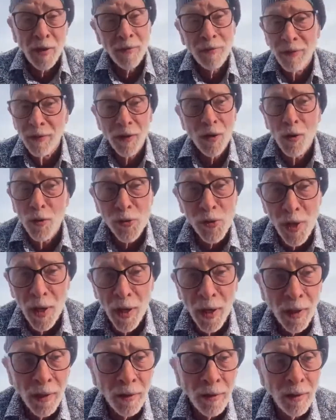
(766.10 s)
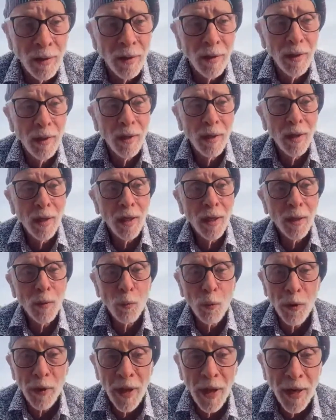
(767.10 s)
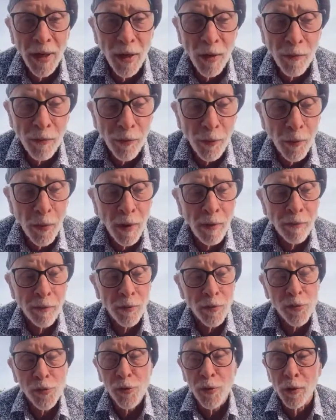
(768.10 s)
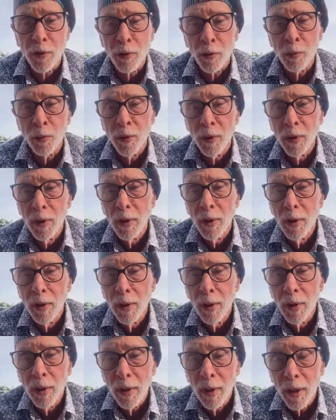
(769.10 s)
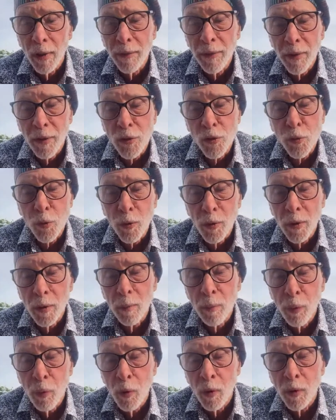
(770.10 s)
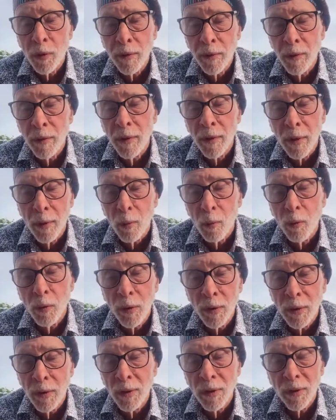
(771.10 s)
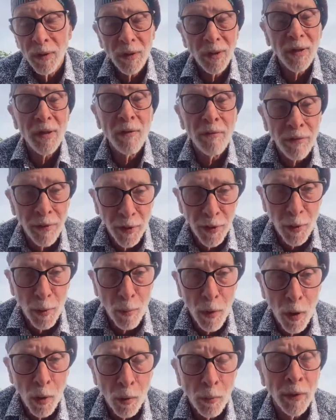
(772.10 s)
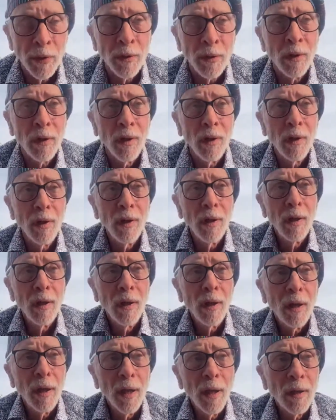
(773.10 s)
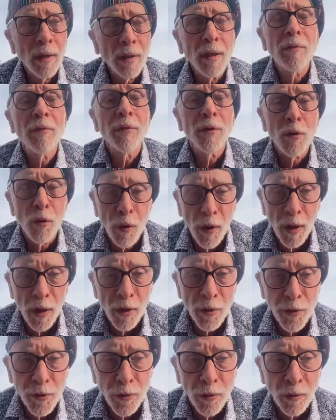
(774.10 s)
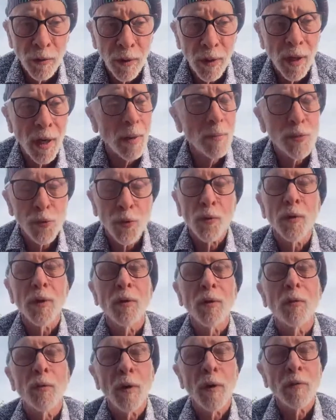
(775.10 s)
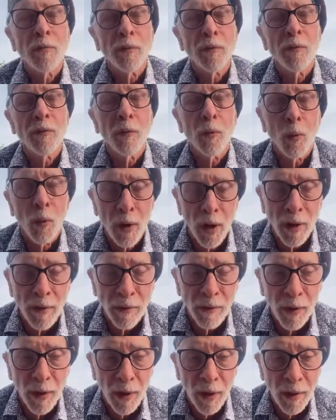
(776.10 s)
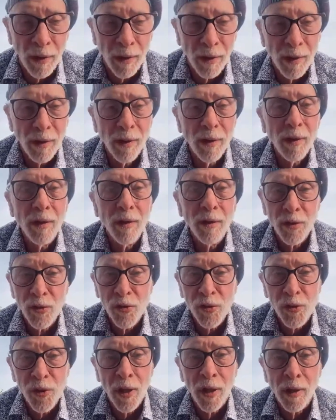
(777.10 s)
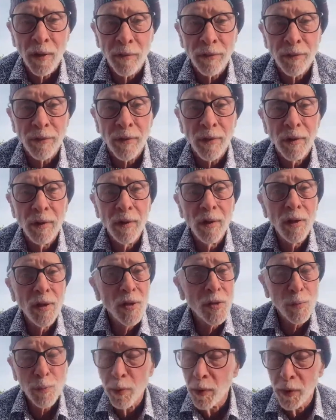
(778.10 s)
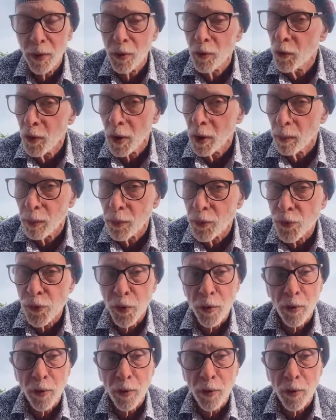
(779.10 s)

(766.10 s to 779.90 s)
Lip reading: life. It goes on, and we're not here forever. So I think it's really important that we live in the moment and live in gratitude. And I'm certainly grateful for what I've had in this life. It's been an incredible